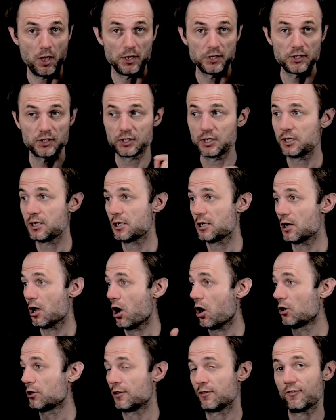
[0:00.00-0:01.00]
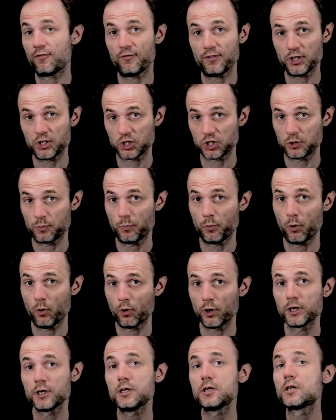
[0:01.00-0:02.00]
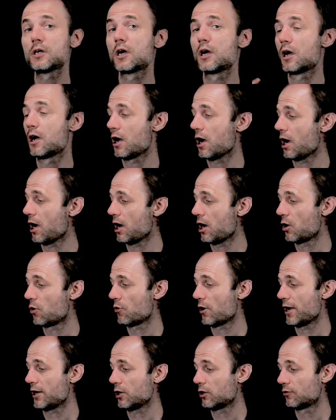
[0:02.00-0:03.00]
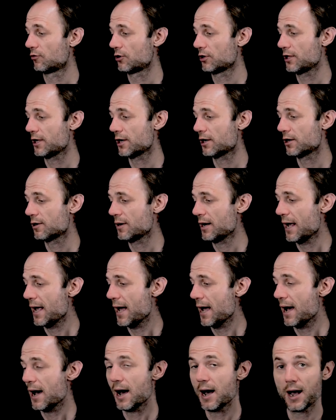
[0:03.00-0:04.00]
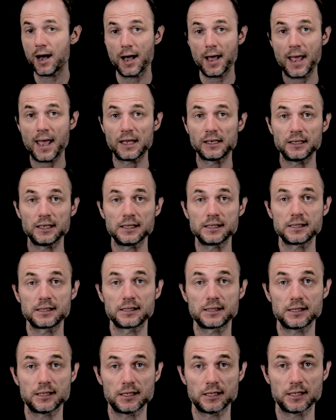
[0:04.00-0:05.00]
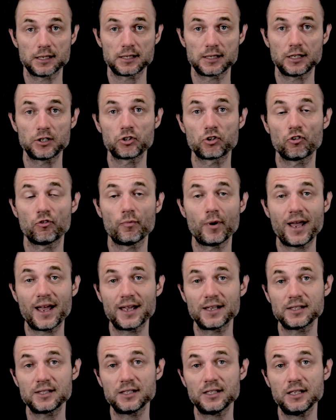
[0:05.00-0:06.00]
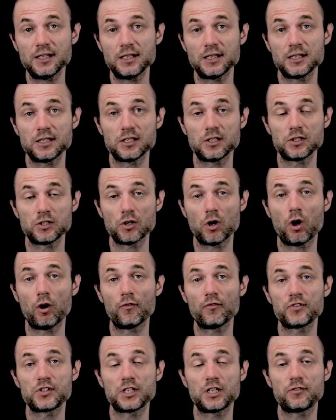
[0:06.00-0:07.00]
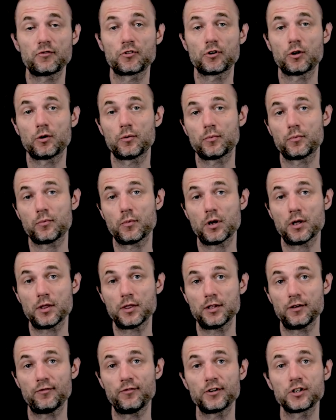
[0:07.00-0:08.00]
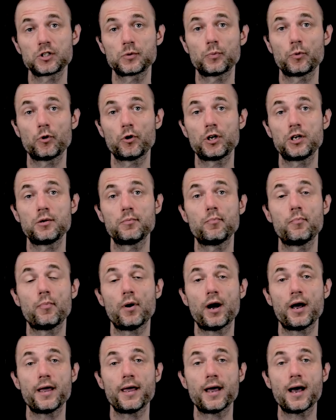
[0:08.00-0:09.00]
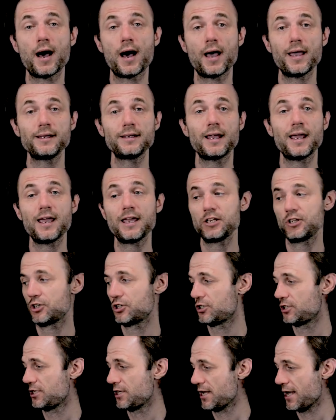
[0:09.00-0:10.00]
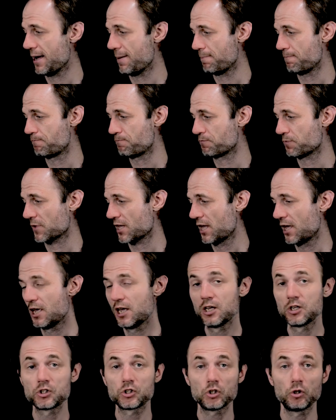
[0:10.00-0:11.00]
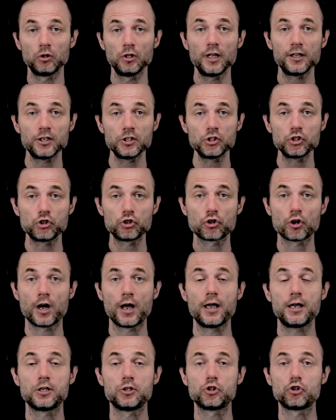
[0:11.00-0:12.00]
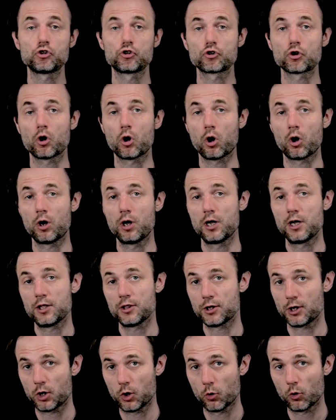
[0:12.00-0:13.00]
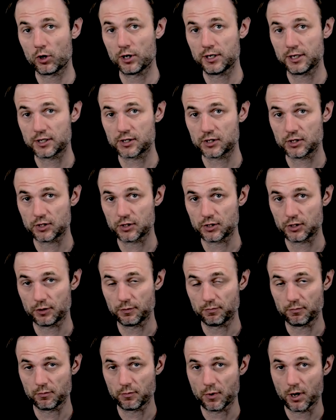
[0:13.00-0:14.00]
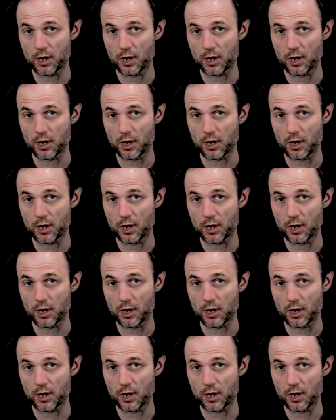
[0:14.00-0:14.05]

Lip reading: sitting on a fixed point right over there, and its center of mass is offset from the fixed point by height hcm. So let us try and draw the coordinate system